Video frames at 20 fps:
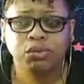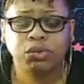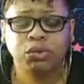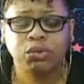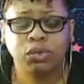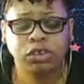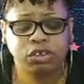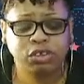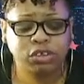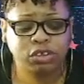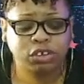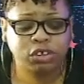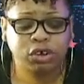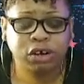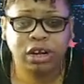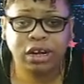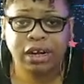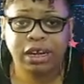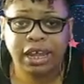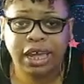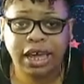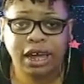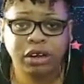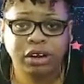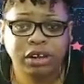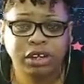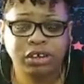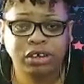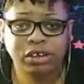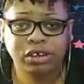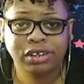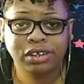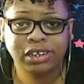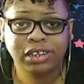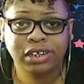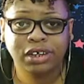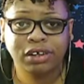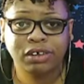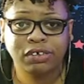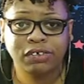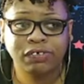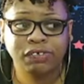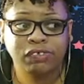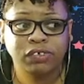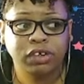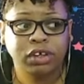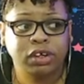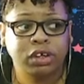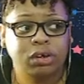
when you start doubting yourself,